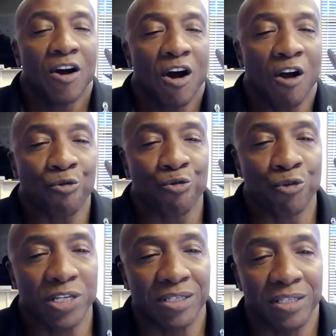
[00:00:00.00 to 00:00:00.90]
are
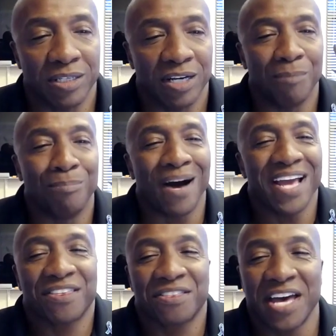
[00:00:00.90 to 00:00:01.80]
really
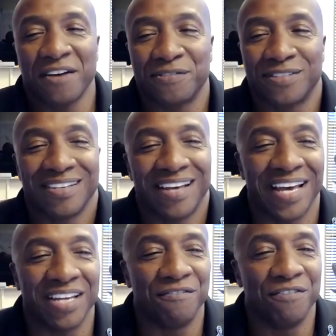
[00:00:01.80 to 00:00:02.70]
bike theft
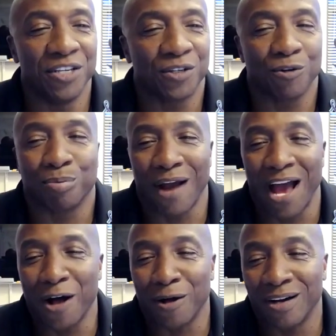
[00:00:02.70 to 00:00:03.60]
and vehicle
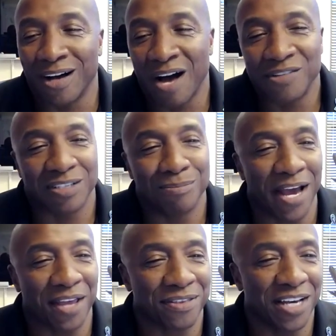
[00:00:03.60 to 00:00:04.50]
prowl. Obviously,
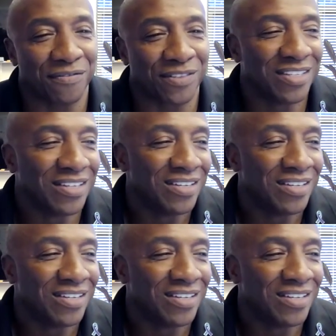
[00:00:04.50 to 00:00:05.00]
bike theft